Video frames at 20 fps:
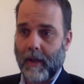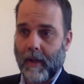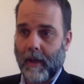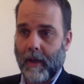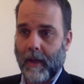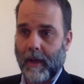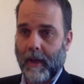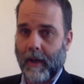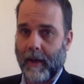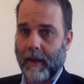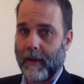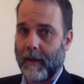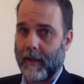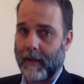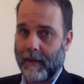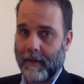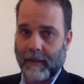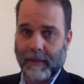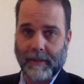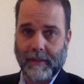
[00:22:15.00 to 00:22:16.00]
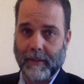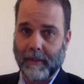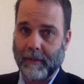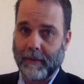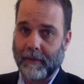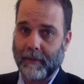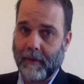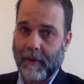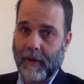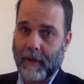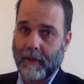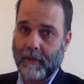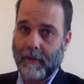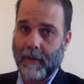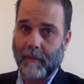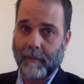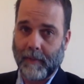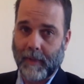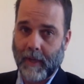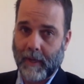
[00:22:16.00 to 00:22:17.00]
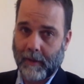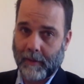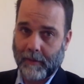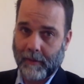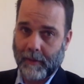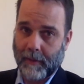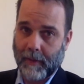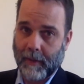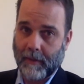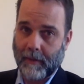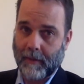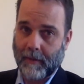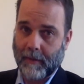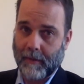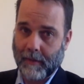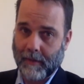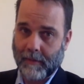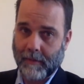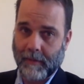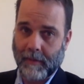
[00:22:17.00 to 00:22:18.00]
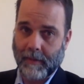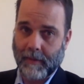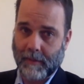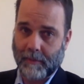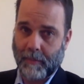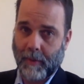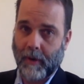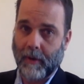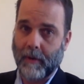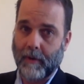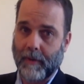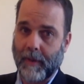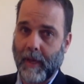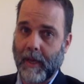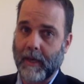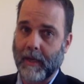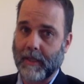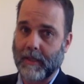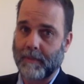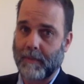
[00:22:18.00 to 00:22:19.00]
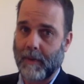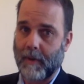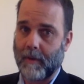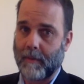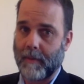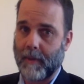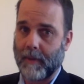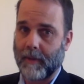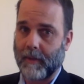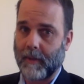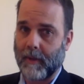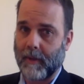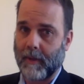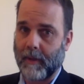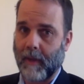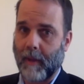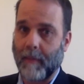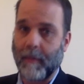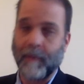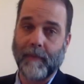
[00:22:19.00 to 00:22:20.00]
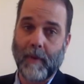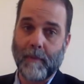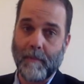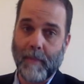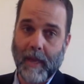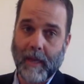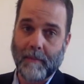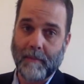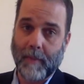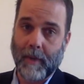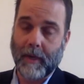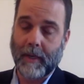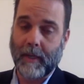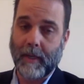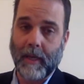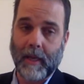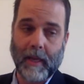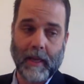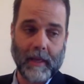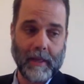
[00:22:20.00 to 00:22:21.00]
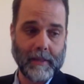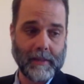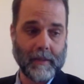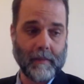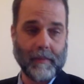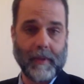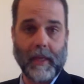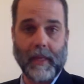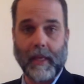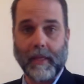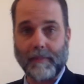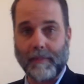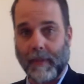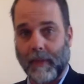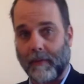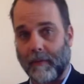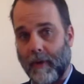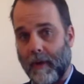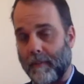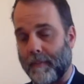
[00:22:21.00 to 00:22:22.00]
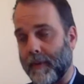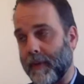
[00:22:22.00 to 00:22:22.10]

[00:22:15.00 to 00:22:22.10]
I, I, and I still know how to do. It. I'm kind of learning. This this is part of that experiment. And I mean, if I make money at it someday, that'd be great.